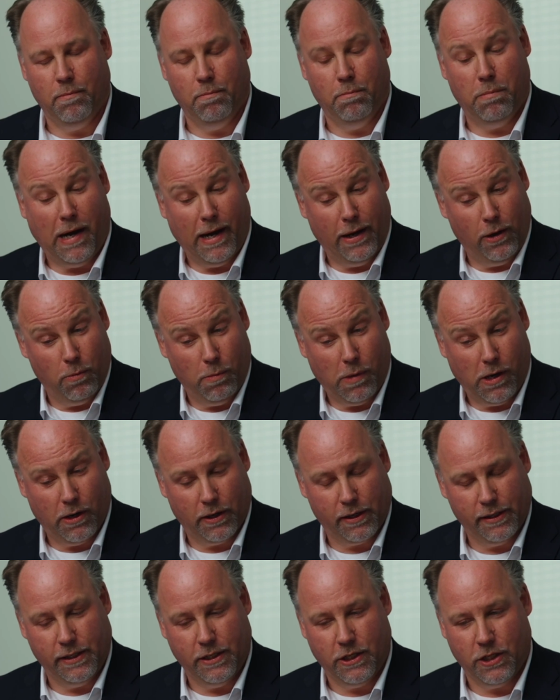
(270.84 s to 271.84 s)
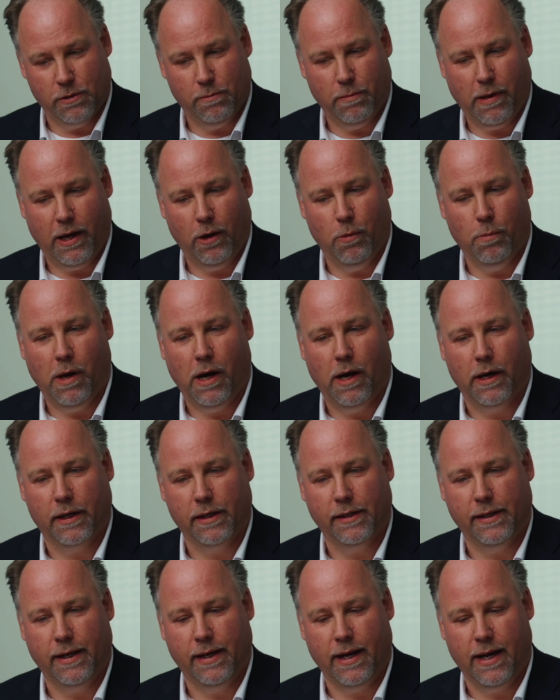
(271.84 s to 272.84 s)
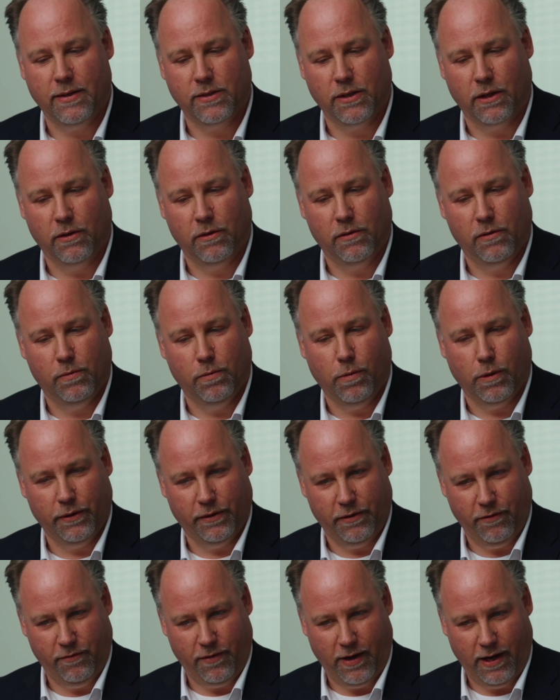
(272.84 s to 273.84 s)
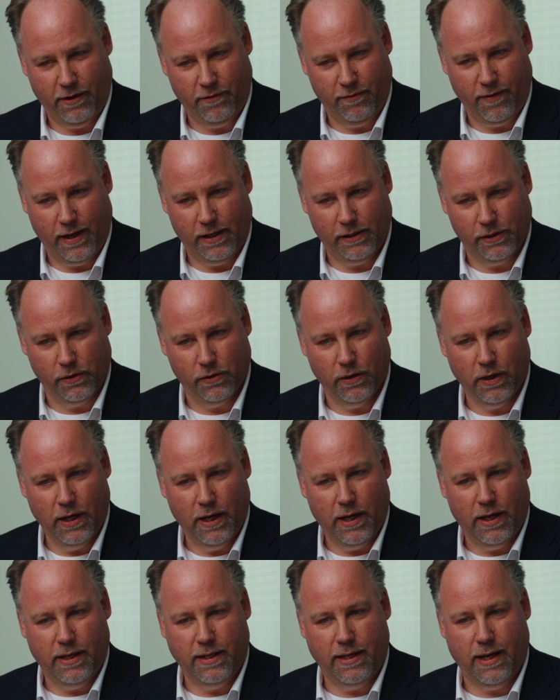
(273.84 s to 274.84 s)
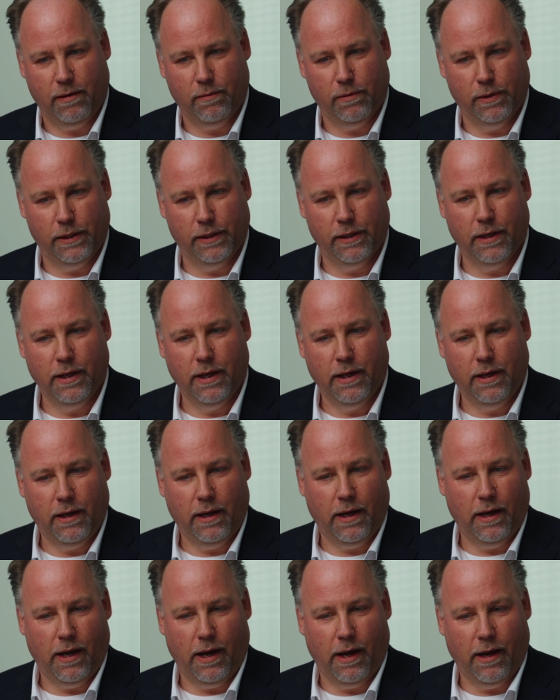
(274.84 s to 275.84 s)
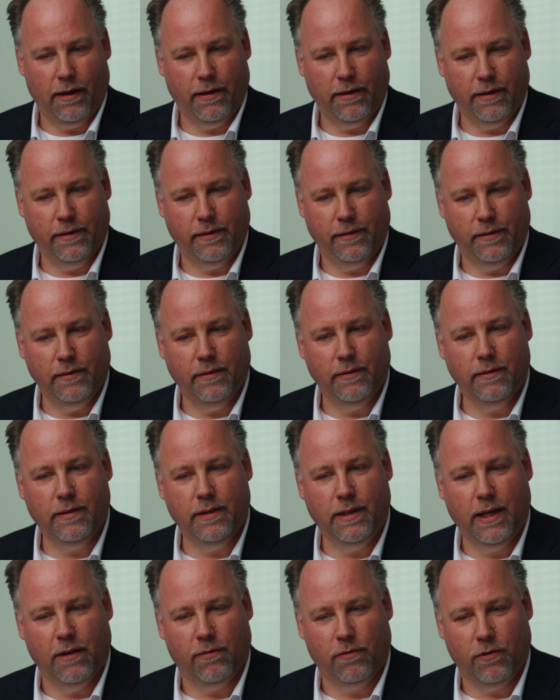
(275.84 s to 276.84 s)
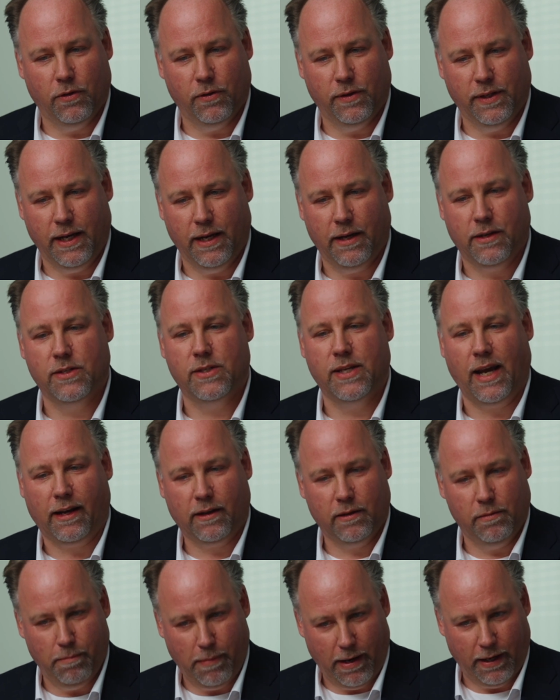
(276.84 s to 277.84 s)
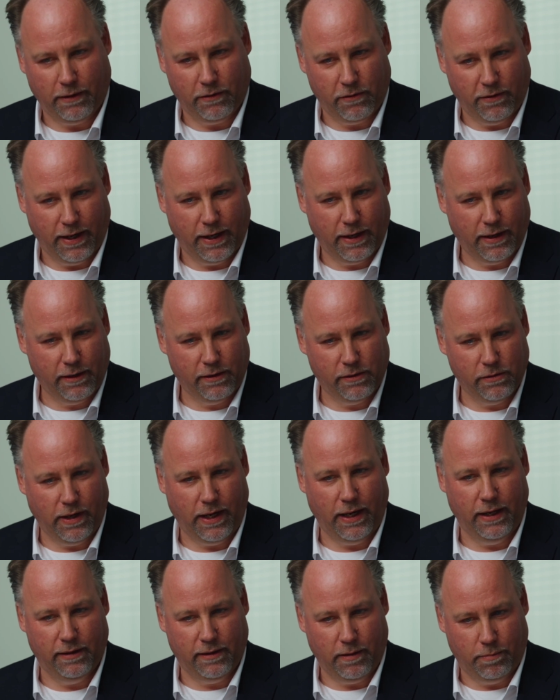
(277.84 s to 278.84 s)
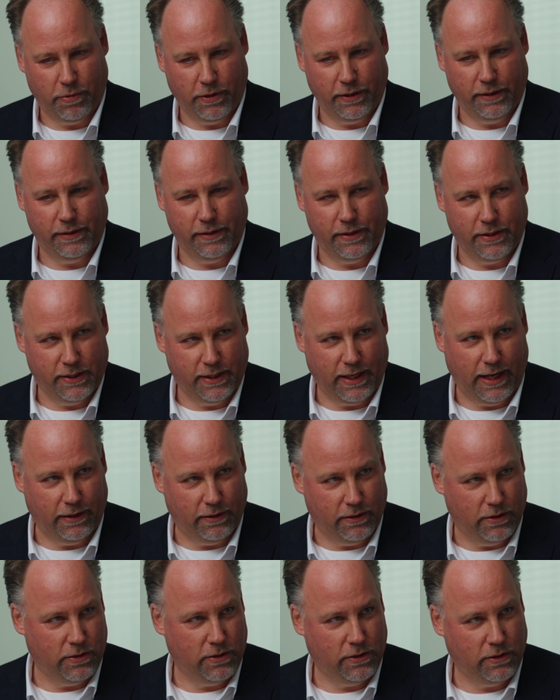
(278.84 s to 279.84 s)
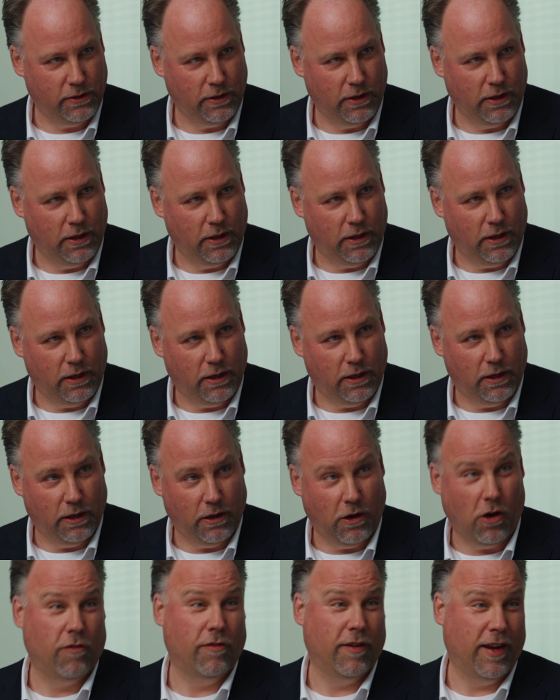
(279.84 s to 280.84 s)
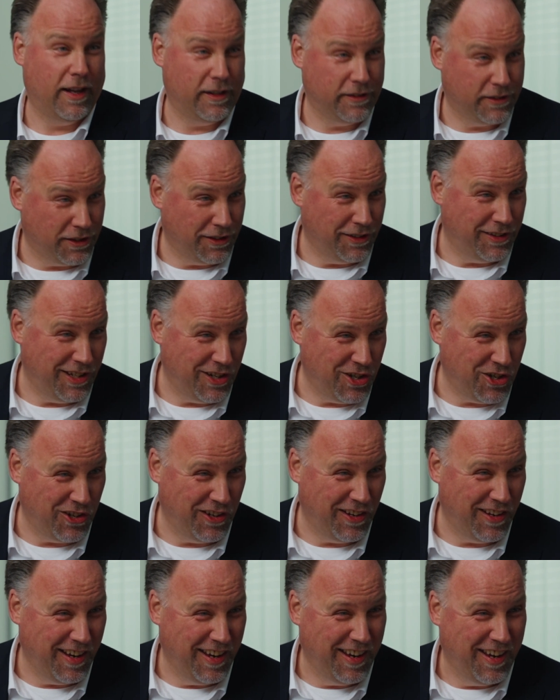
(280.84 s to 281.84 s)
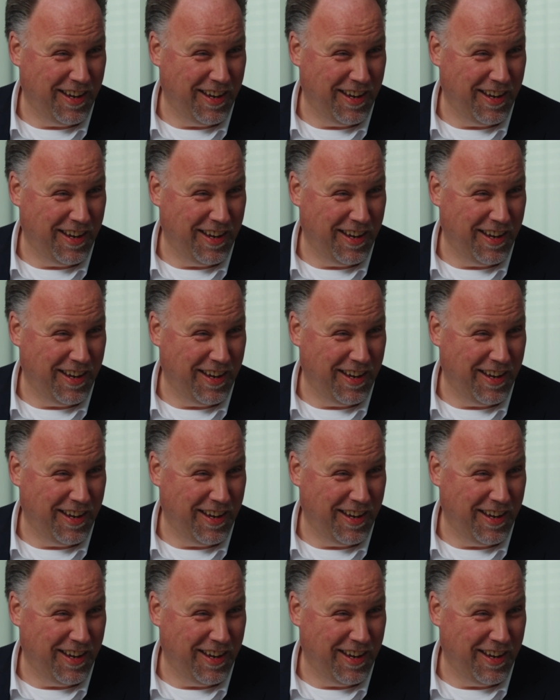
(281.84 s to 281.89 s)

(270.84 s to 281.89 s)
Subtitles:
biomarker, digital biomarker that has a quantified value that will give you the exact metric to interpret the status of a health condition,